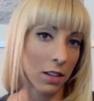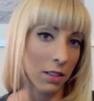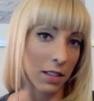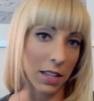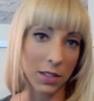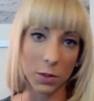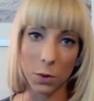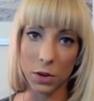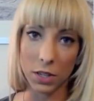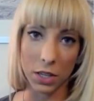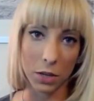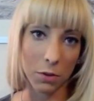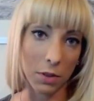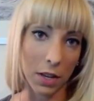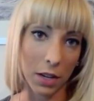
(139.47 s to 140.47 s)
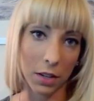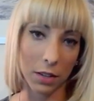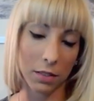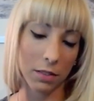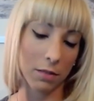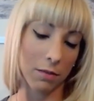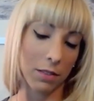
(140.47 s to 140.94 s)
that's on you that,
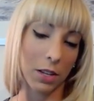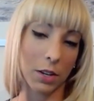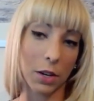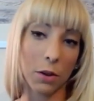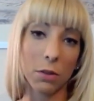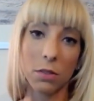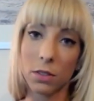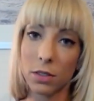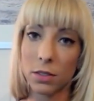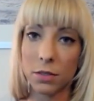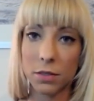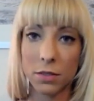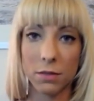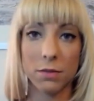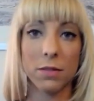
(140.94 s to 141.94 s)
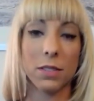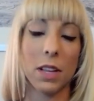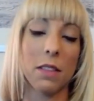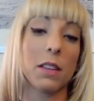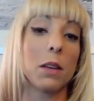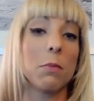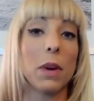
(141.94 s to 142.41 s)
you know,
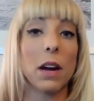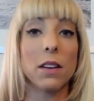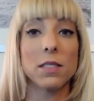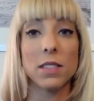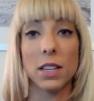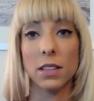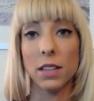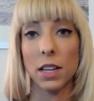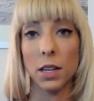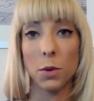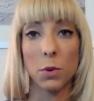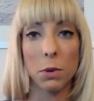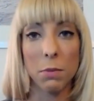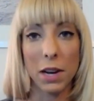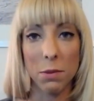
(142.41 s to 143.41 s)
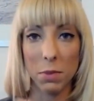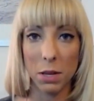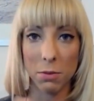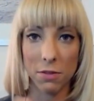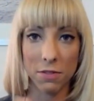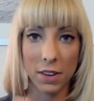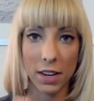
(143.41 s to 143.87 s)
nothing embarrassing that you wouldn't mind
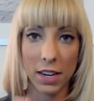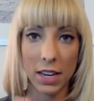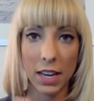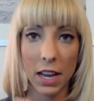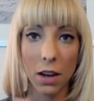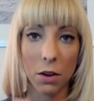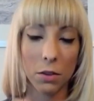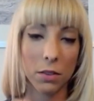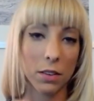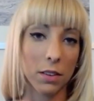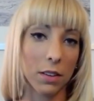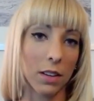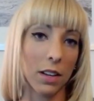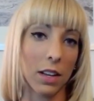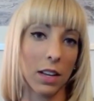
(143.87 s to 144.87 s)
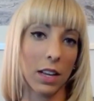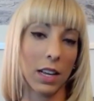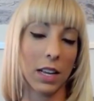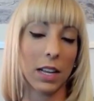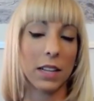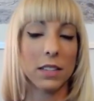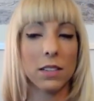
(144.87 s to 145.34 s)
people finding out?
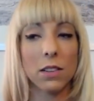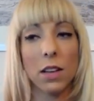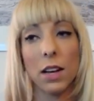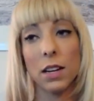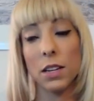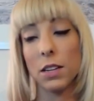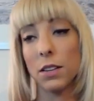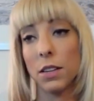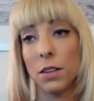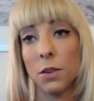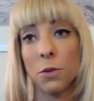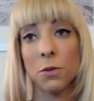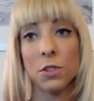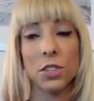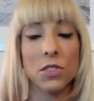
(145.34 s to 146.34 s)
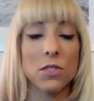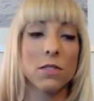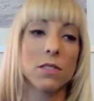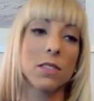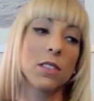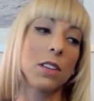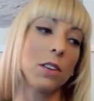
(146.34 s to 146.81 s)
And a lot of you
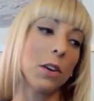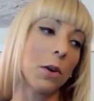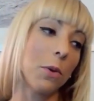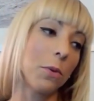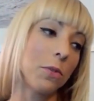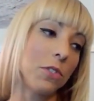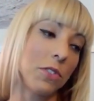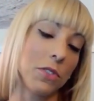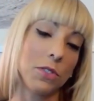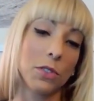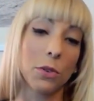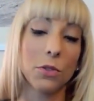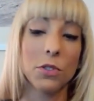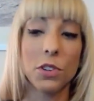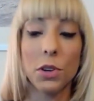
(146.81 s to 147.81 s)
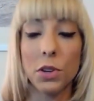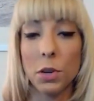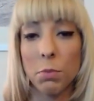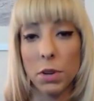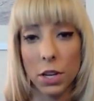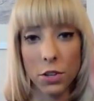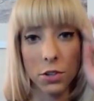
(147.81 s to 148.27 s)
just don't show your
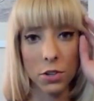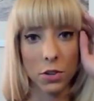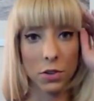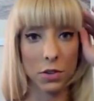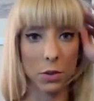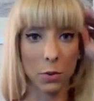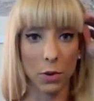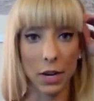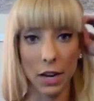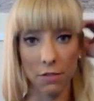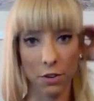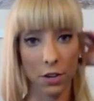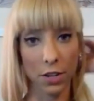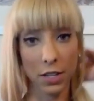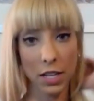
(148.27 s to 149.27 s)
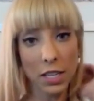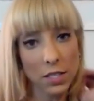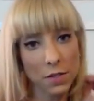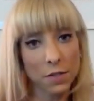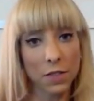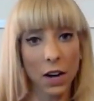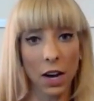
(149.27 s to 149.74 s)
pictures or whatever, and that's
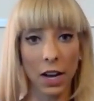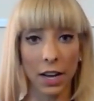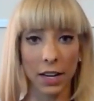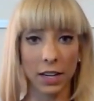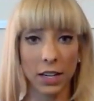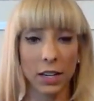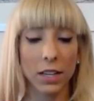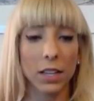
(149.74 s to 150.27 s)
fine.